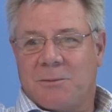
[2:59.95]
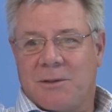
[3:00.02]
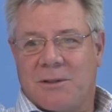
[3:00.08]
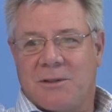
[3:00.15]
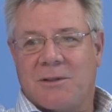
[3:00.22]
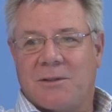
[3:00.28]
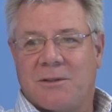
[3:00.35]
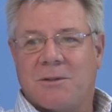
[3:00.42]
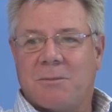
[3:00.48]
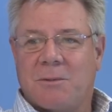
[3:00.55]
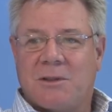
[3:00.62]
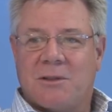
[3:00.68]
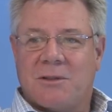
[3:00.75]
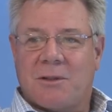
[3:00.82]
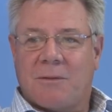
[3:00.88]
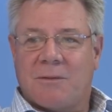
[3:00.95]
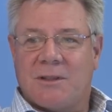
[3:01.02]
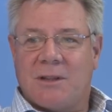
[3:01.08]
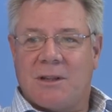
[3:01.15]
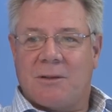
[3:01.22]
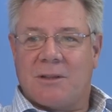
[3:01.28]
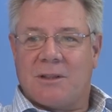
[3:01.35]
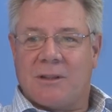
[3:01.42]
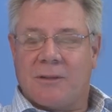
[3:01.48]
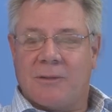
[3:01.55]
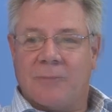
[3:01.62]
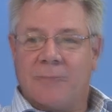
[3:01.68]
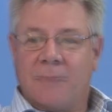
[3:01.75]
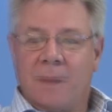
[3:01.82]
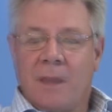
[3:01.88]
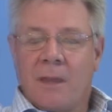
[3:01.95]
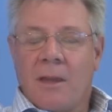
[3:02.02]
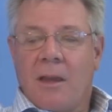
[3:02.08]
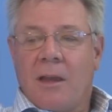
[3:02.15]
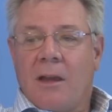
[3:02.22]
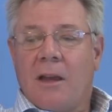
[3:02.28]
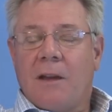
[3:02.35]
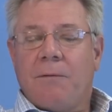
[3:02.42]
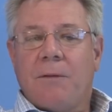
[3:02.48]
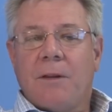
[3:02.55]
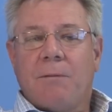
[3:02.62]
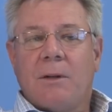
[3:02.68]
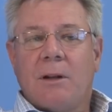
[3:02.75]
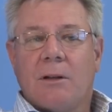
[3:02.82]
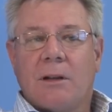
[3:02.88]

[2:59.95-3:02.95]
which is, which is obviously critical. If, if we